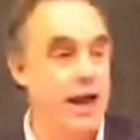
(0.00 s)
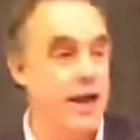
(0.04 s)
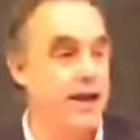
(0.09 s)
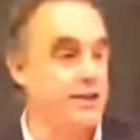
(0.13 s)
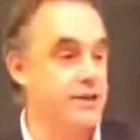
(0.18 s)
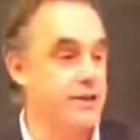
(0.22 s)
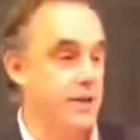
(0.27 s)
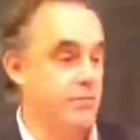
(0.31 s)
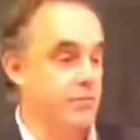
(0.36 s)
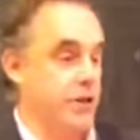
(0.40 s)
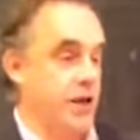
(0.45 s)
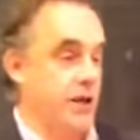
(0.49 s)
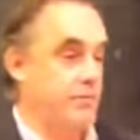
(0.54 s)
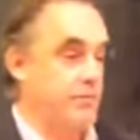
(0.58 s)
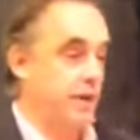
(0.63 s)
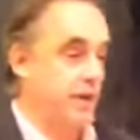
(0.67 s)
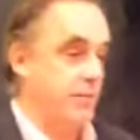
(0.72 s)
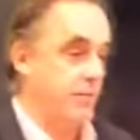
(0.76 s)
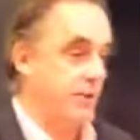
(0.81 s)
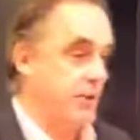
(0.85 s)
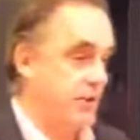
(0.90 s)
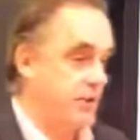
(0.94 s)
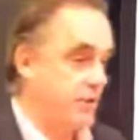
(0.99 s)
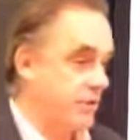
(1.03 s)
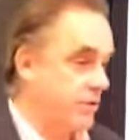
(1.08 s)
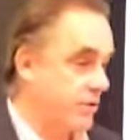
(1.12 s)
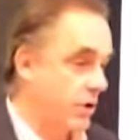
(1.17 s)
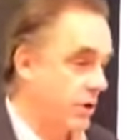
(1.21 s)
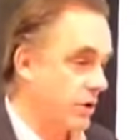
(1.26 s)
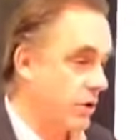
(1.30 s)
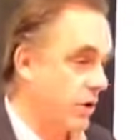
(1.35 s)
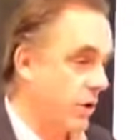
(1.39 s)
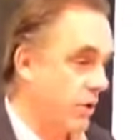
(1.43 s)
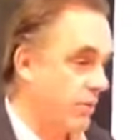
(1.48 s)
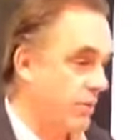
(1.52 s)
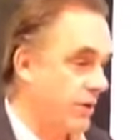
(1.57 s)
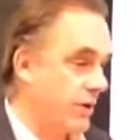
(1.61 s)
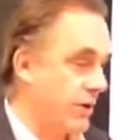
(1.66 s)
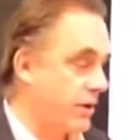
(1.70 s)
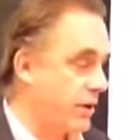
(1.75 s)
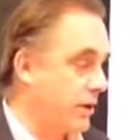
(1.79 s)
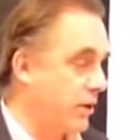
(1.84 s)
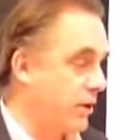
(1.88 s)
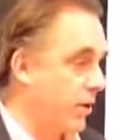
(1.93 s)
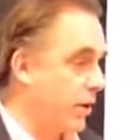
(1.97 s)
And sometimes that means you're not
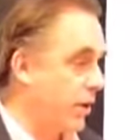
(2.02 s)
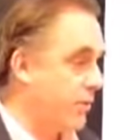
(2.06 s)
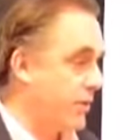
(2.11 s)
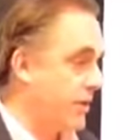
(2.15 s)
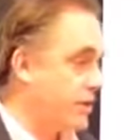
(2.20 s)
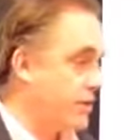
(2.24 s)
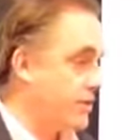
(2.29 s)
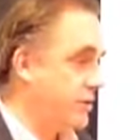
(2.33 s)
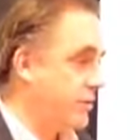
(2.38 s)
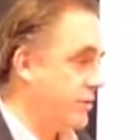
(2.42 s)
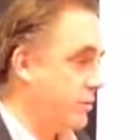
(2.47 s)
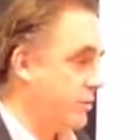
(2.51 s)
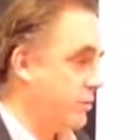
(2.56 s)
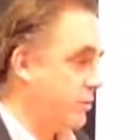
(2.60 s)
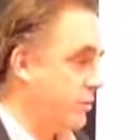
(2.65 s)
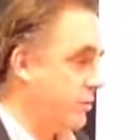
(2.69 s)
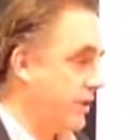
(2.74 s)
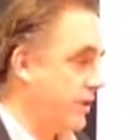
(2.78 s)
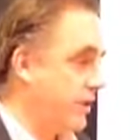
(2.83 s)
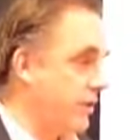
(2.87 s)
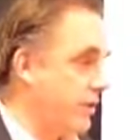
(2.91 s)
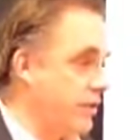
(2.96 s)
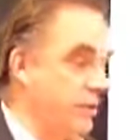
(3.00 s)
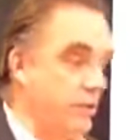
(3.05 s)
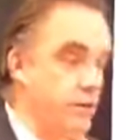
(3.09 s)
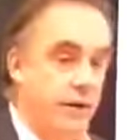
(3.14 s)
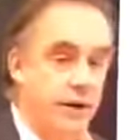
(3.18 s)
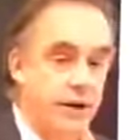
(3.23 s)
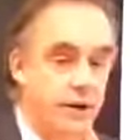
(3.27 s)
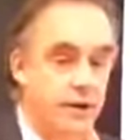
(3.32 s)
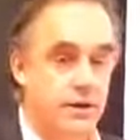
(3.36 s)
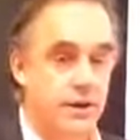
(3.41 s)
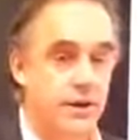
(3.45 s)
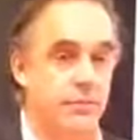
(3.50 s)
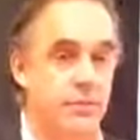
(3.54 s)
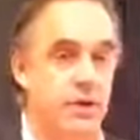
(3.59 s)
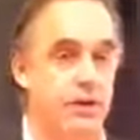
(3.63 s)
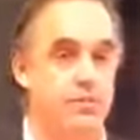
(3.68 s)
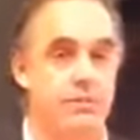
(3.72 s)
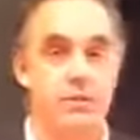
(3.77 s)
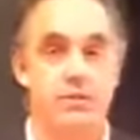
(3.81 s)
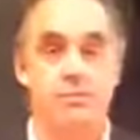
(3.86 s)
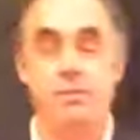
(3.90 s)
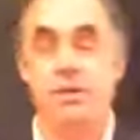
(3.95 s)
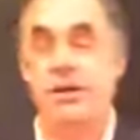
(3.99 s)
competent at all because you don't know what you're doing, and
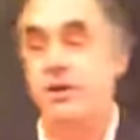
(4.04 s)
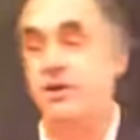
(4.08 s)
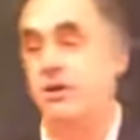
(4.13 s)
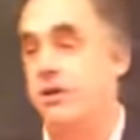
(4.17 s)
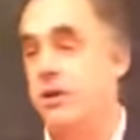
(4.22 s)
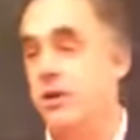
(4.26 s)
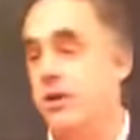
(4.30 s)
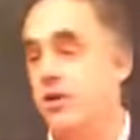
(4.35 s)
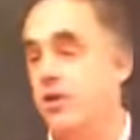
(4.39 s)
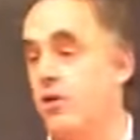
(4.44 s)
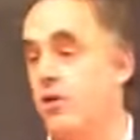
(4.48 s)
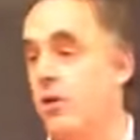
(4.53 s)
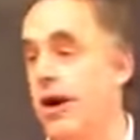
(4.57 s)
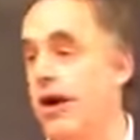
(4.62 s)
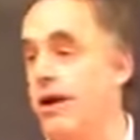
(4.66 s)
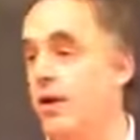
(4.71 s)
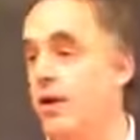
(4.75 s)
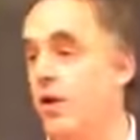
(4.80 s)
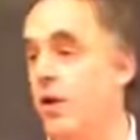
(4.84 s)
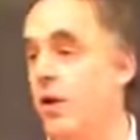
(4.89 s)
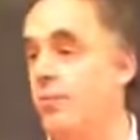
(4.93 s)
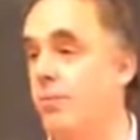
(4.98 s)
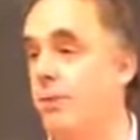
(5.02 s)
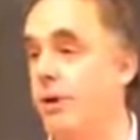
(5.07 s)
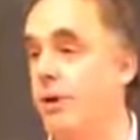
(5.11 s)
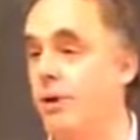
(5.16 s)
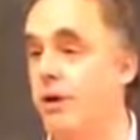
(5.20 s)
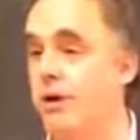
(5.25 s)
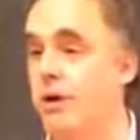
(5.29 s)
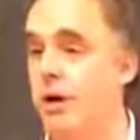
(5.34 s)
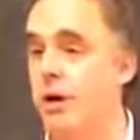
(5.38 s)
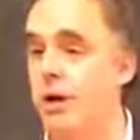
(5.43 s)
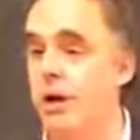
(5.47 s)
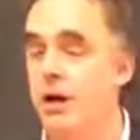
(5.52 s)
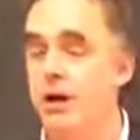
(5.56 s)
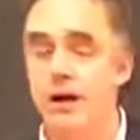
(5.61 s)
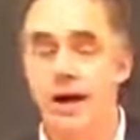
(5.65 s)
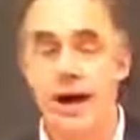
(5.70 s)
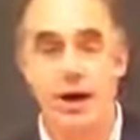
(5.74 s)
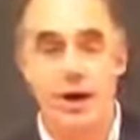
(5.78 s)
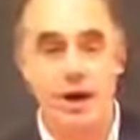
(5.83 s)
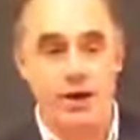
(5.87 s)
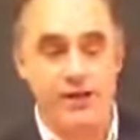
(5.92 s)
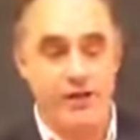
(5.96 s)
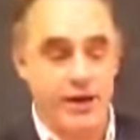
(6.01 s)
sometimes it means that you're quite competent.
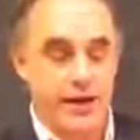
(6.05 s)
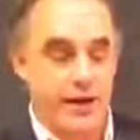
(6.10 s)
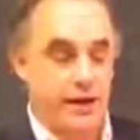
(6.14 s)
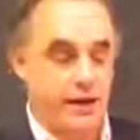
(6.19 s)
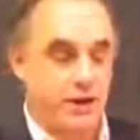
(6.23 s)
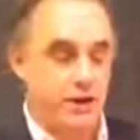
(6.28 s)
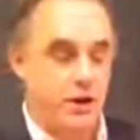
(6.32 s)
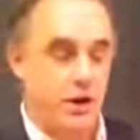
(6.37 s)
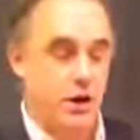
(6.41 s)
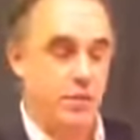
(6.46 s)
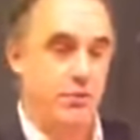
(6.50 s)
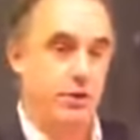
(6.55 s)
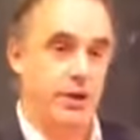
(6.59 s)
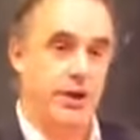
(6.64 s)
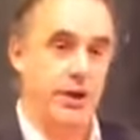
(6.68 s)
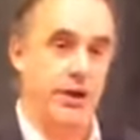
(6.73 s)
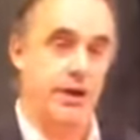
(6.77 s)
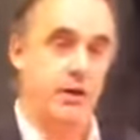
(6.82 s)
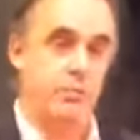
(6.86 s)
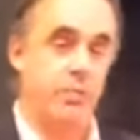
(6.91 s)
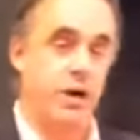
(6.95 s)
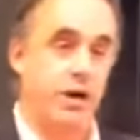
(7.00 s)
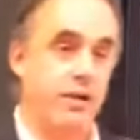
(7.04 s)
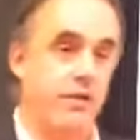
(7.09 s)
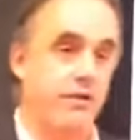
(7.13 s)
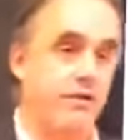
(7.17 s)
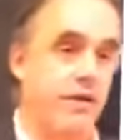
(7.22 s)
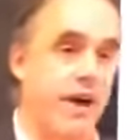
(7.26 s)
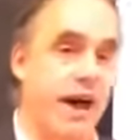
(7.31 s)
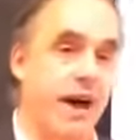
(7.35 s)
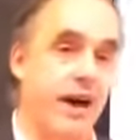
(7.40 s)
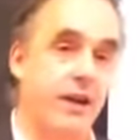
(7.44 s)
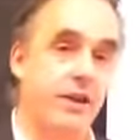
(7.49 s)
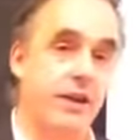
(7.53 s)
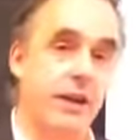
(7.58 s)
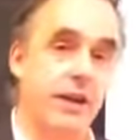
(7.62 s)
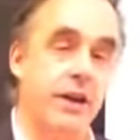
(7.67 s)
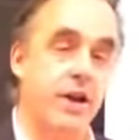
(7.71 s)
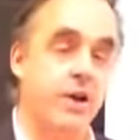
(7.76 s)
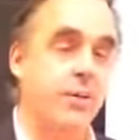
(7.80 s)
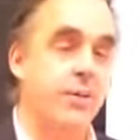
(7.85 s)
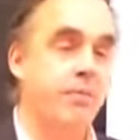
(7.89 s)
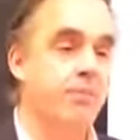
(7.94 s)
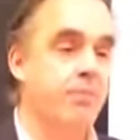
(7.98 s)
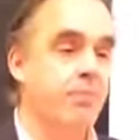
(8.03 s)
Now, I think it's complicated by the fact that
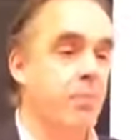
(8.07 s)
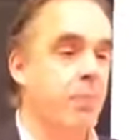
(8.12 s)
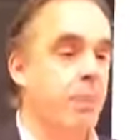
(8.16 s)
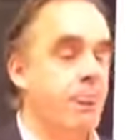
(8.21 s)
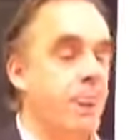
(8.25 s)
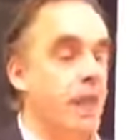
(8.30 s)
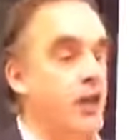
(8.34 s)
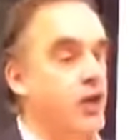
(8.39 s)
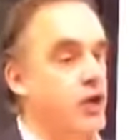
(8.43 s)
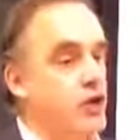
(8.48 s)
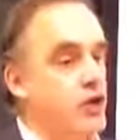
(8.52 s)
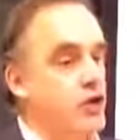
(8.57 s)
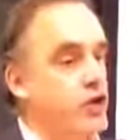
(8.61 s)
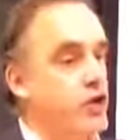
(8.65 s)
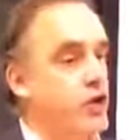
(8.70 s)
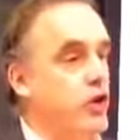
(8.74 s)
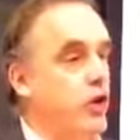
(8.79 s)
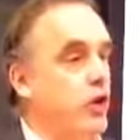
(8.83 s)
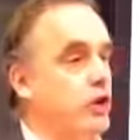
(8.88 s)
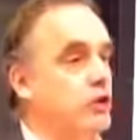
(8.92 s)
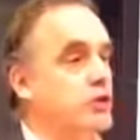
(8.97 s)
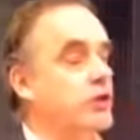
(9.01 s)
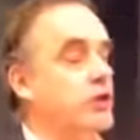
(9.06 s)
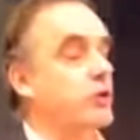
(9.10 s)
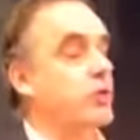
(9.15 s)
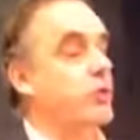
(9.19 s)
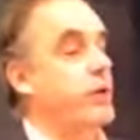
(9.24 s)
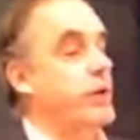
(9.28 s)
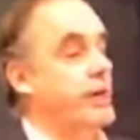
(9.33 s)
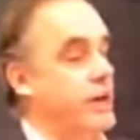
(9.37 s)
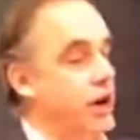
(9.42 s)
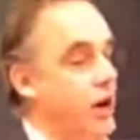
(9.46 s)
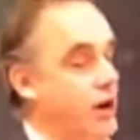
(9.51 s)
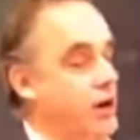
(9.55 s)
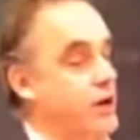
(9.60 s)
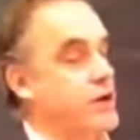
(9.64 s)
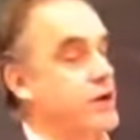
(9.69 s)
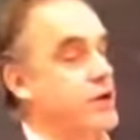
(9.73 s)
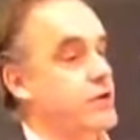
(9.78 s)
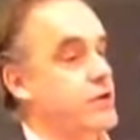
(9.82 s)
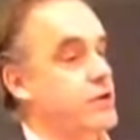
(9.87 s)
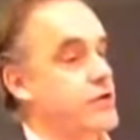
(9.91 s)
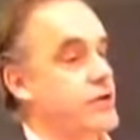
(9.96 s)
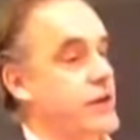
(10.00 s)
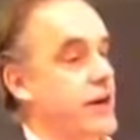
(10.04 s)
you should also regard
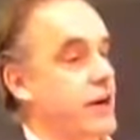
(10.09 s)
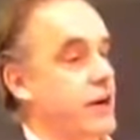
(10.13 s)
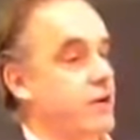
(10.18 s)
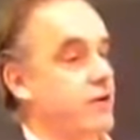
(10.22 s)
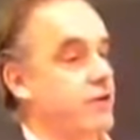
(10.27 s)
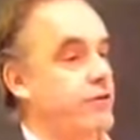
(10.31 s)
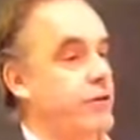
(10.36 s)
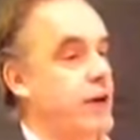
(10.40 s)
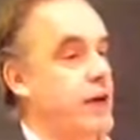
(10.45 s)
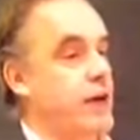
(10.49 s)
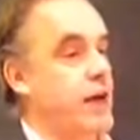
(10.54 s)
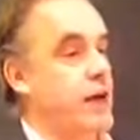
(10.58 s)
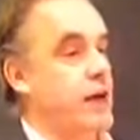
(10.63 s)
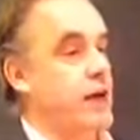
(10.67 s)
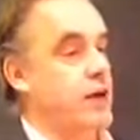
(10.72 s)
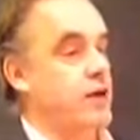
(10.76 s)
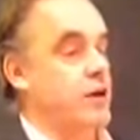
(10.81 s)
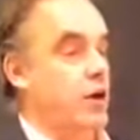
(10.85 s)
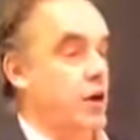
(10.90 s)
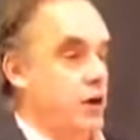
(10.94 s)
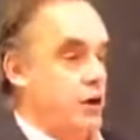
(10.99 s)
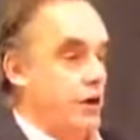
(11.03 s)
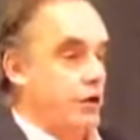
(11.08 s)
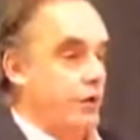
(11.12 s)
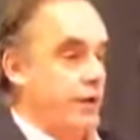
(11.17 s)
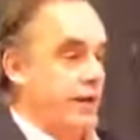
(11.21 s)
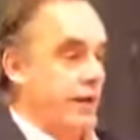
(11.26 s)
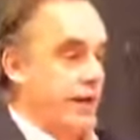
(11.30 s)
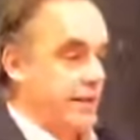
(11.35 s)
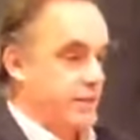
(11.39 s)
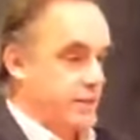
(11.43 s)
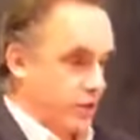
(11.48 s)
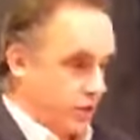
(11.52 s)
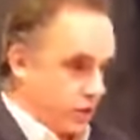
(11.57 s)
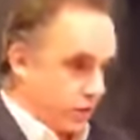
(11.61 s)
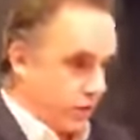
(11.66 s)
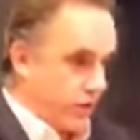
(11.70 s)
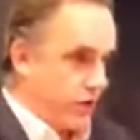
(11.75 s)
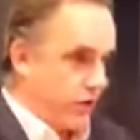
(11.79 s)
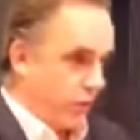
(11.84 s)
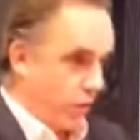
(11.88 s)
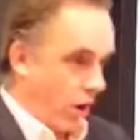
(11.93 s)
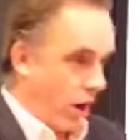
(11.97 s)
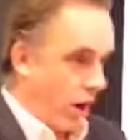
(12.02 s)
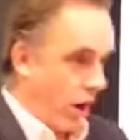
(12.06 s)
yourself not only as who
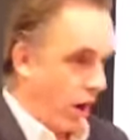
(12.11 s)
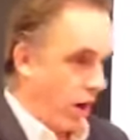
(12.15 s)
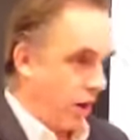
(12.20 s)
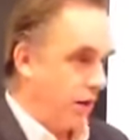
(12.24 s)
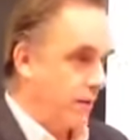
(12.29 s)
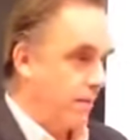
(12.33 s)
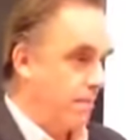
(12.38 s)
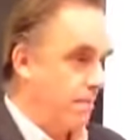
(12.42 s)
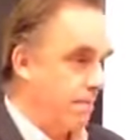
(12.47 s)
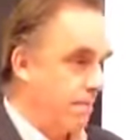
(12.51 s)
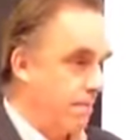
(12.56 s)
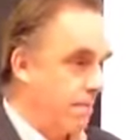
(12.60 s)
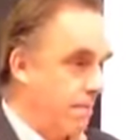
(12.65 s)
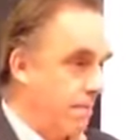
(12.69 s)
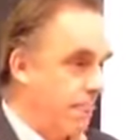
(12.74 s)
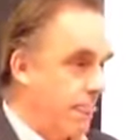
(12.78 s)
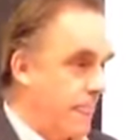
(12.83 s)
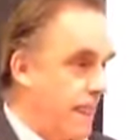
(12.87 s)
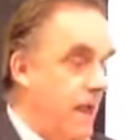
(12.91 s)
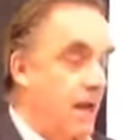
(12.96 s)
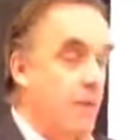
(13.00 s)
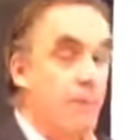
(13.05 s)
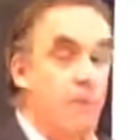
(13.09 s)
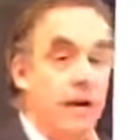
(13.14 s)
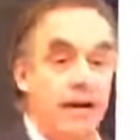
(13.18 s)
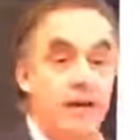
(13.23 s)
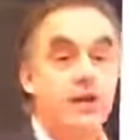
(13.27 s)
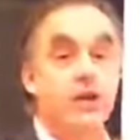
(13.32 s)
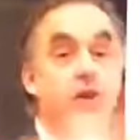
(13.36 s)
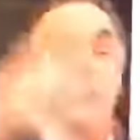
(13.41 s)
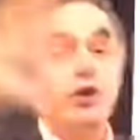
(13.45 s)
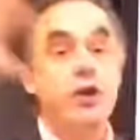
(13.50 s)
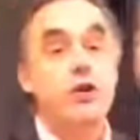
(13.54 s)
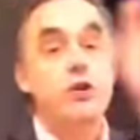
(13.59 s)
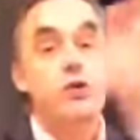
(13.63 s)
you are, but as who